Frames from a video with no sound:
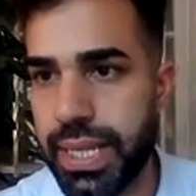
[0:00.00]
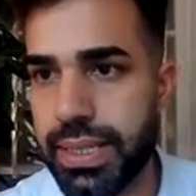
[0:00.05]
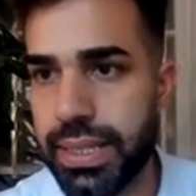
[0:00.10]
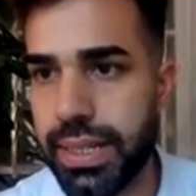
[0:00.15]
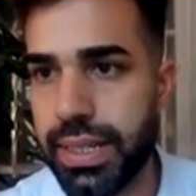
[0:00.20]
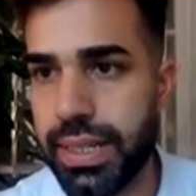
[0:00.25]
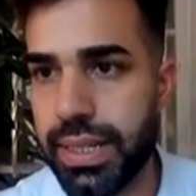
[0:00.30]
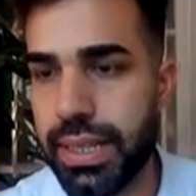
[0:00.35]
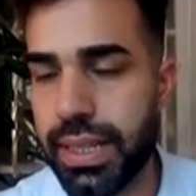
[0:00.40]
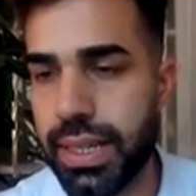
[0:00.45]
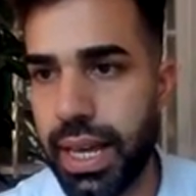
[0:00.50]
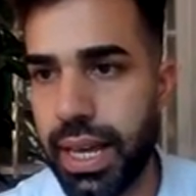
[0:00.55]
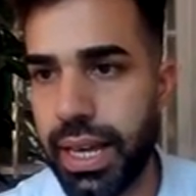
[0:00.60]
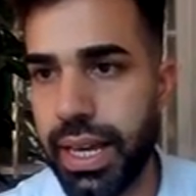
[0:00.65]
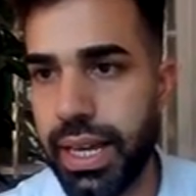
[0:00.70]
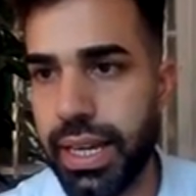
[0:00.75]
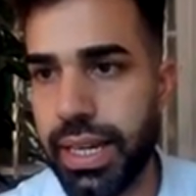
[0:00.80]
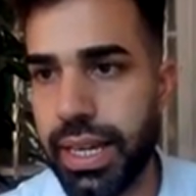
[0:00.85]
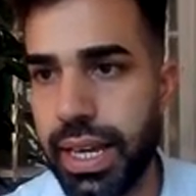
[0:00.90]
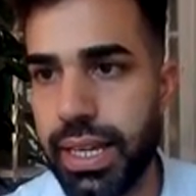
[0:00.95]
basically,
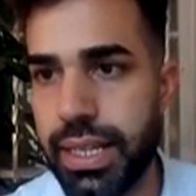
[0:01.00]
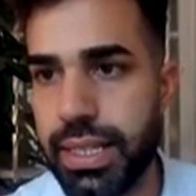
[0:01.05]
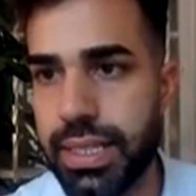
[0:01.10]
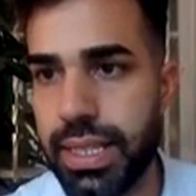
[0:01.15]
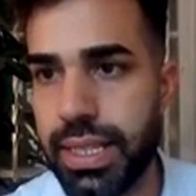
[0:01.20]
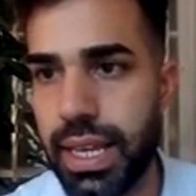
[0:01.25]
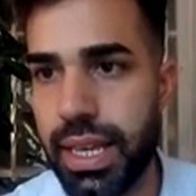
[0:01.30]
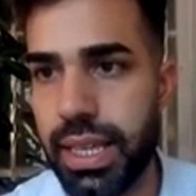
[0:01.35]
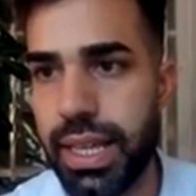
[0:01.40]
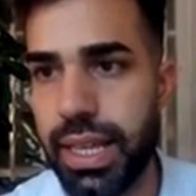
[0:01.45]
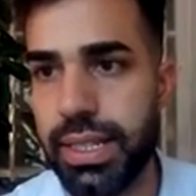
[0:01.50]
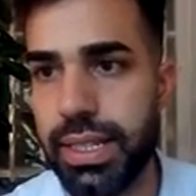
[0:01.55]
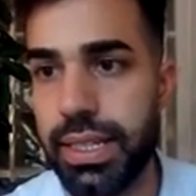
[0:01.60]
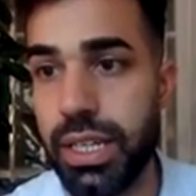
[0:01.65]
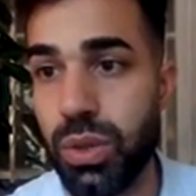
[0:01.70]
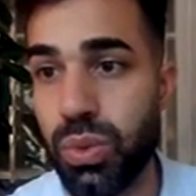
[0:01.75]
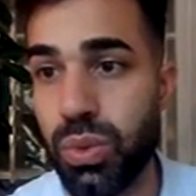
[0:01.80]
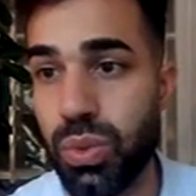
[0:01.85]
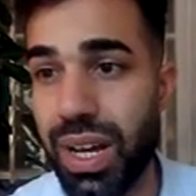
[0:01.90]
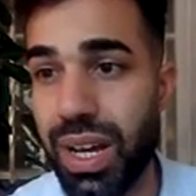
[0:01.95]
IAEA say
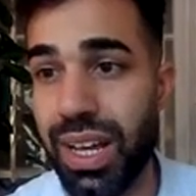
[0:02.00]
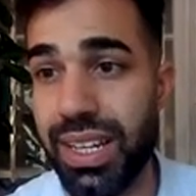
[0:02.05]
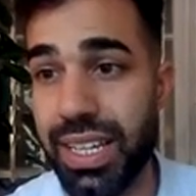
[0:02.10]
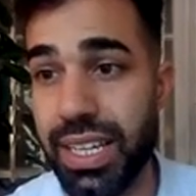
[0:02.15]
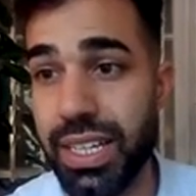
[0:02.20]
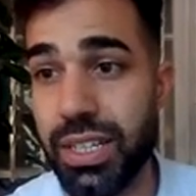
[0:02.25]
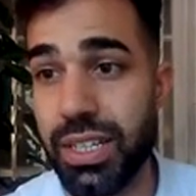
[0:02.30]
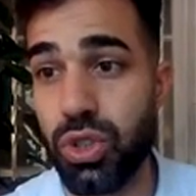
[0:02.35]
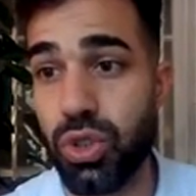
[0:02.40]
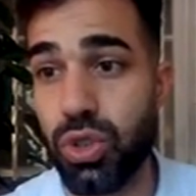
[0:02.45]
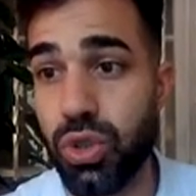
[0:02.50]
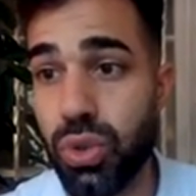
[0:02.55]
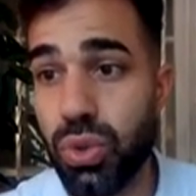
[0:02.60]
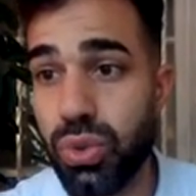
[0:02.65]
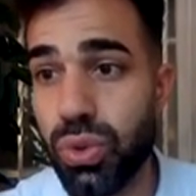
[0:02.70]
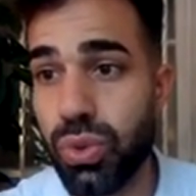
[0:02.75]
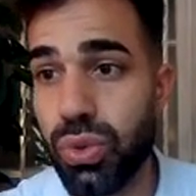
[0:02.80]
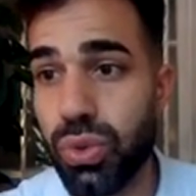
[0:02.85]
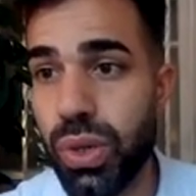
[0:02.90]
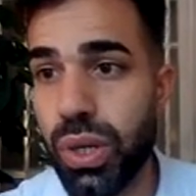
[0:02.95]
that Iran is
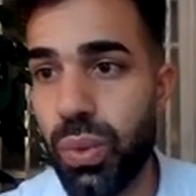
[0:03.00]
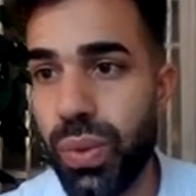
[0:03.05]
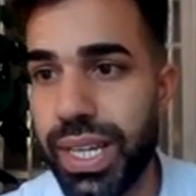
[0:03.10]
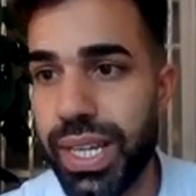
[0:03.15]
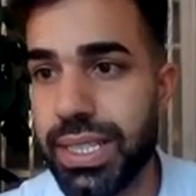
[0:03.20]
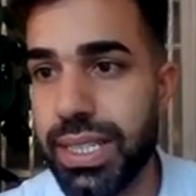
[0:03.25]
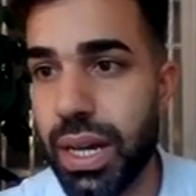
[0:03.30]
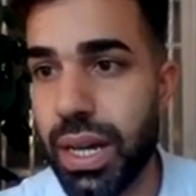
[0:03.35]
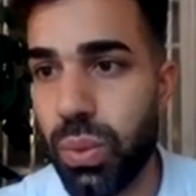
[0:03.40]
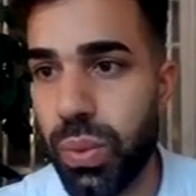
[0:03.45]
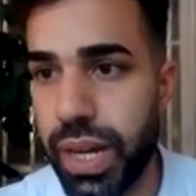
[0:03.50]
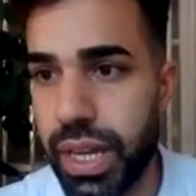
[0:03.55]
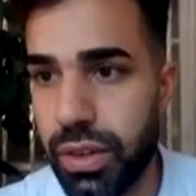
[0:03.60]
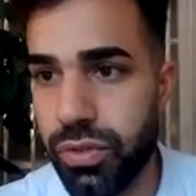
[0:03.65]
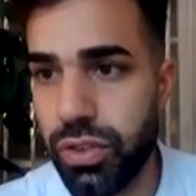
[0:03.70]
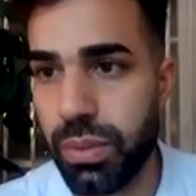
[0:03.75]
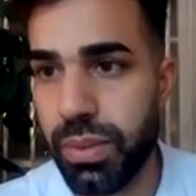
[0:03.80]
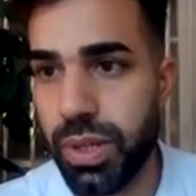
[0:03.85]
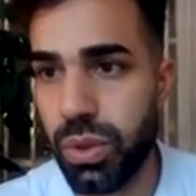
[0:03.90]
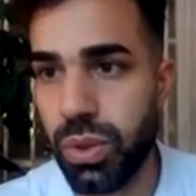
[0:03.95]
2 to 3 weeks
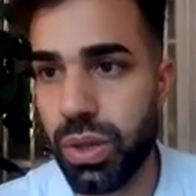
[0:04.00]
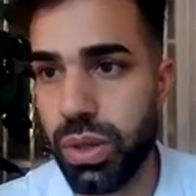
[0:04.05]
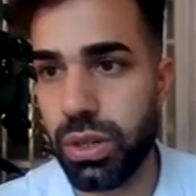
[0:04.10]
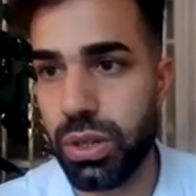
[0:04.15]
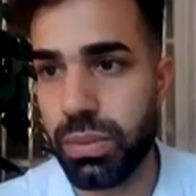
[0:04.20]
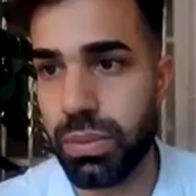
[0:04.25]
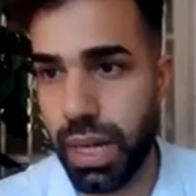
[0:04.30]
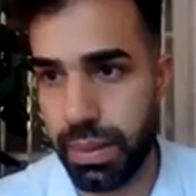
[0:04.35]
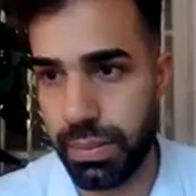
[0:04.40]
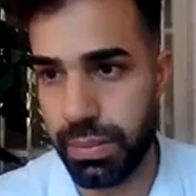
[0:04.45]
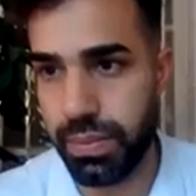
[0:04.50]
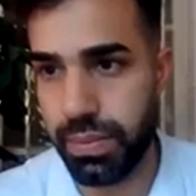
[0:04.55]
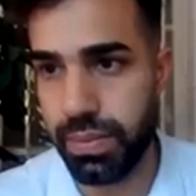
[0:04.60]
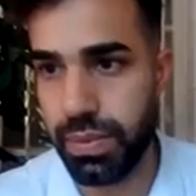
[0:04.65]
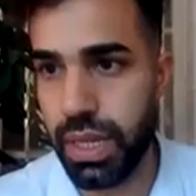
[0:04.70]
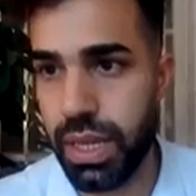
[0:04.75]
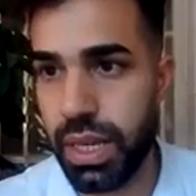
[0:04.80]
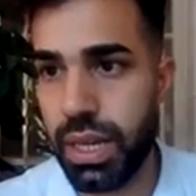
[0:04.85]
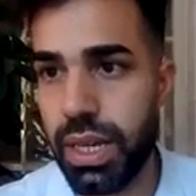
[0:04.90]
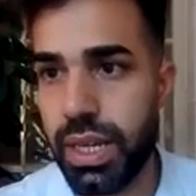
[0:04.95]
away from a nuclear bomb.
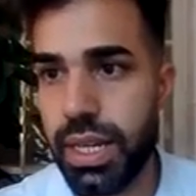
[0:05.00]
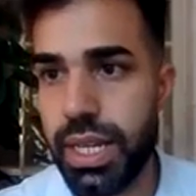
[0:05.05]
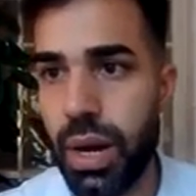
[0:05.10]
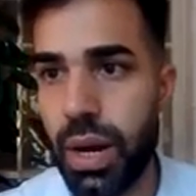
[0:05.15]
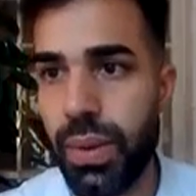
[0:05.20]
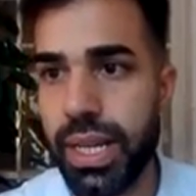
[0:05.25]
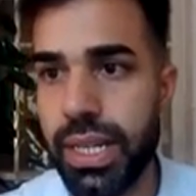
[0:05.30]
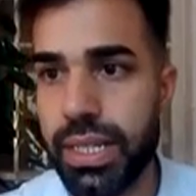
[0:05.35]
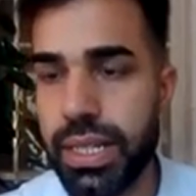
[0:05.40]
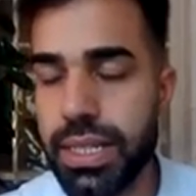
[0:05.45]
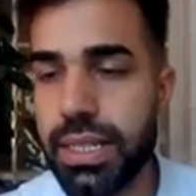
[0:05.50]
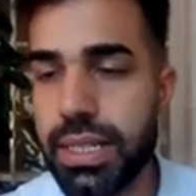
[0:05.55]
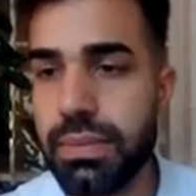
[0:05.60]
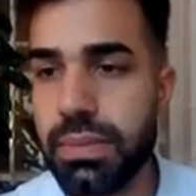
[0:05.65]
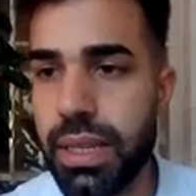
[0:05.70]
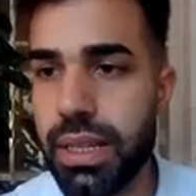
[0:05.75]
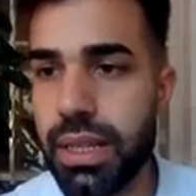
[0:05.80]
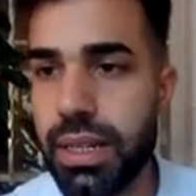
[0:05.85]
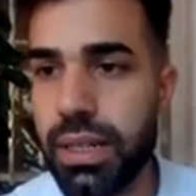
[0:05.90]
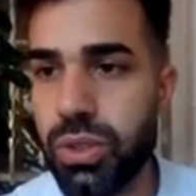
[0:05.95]
Now, it
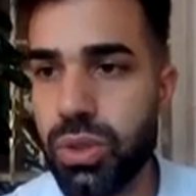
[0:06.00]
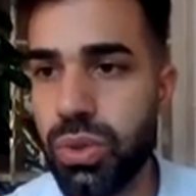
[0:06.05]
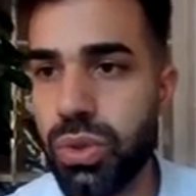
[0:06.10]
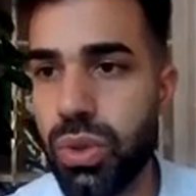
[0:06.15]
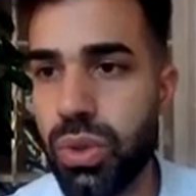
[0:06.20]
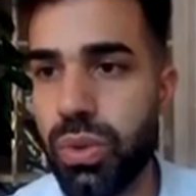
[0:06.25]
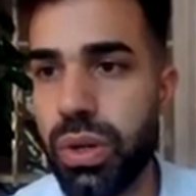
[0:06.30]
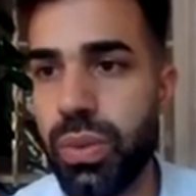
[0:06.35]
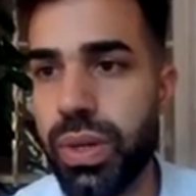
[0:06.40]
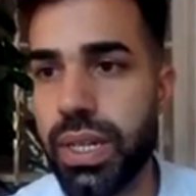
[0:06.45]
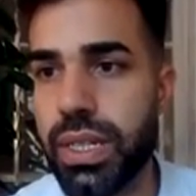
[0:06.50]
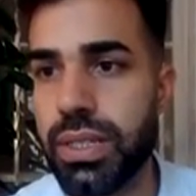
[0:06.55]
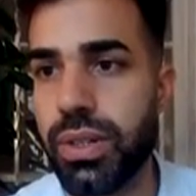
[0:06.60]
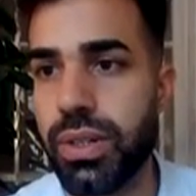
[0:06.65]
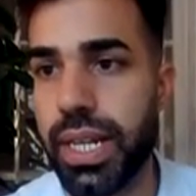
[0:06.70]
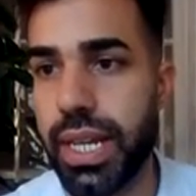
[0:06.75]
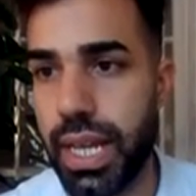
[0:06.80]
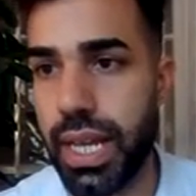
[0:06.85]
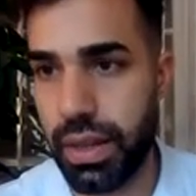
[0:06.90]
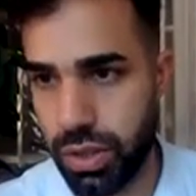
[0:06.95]
doesn't mean that in 2 to 3
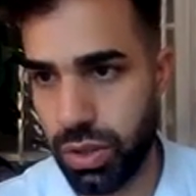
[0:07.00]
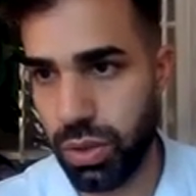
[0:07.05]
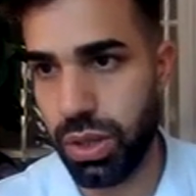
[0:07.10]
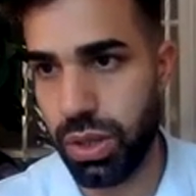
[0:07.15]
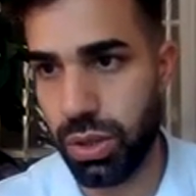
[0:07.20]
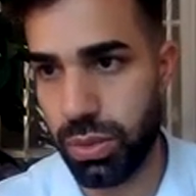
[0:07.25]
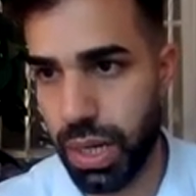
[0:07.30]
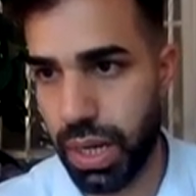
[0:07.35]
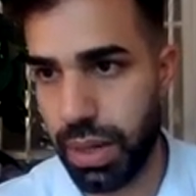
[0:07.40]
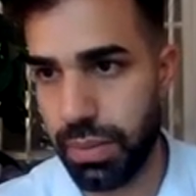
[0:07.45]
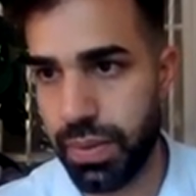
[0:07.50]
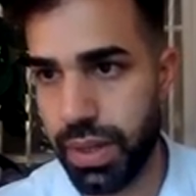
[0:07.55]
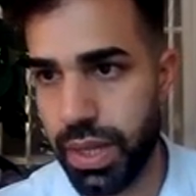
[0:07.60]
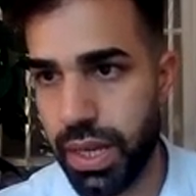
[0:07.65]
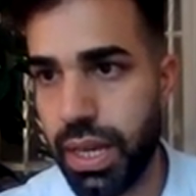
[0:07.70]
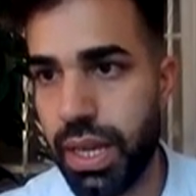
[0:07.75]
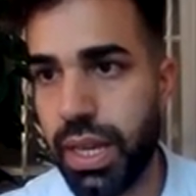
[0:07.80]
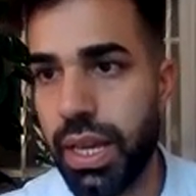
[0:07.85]
weeks they're going to have a nuclear bomb.